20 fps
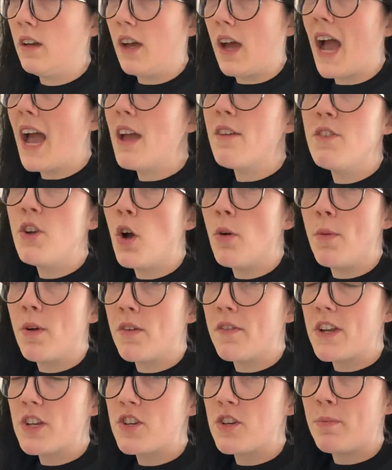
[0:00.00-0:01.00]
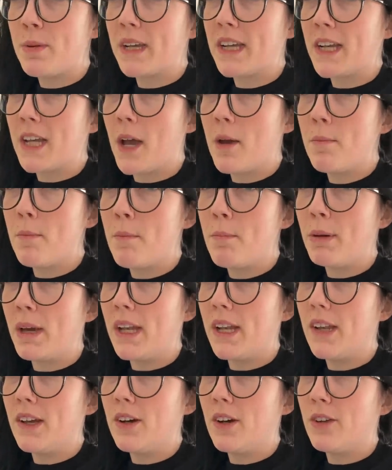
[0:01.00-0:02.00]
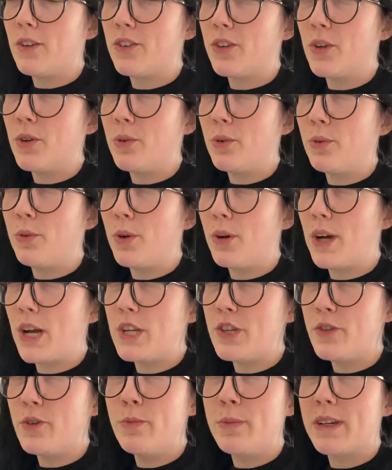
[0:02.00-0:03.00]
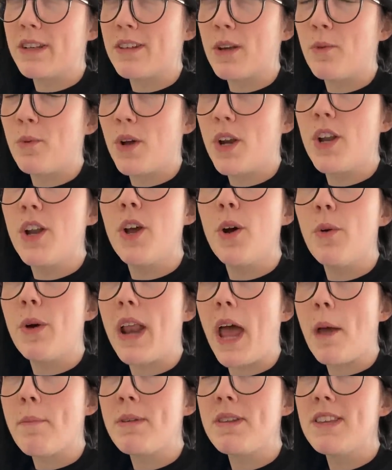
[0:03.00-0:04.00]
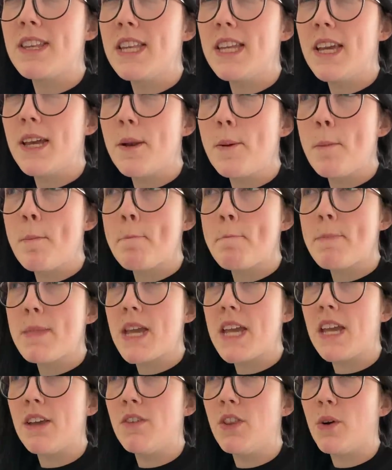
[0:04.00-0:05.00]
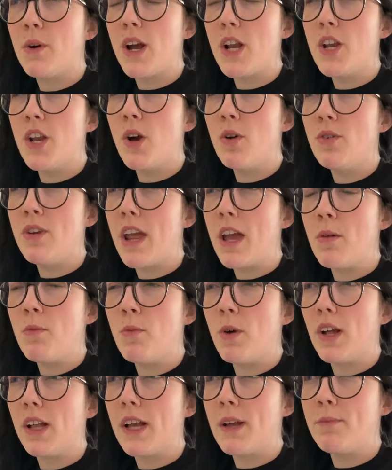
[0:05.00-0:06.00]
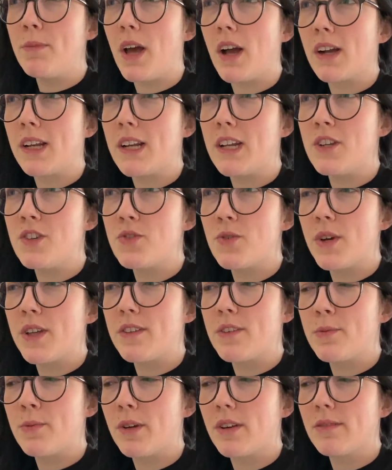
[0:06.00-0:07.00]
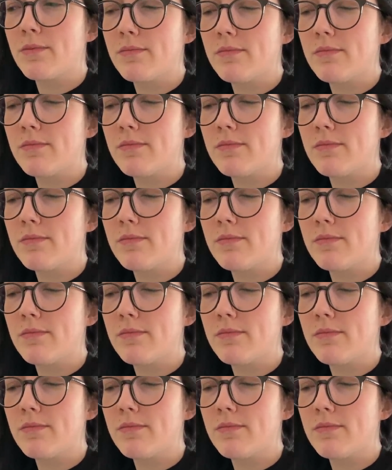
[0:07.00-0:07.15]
I have no motivation to pick it up, but also I do, because I want to know what happens in the end, even though I know damn well I'm not going to enjoy this book.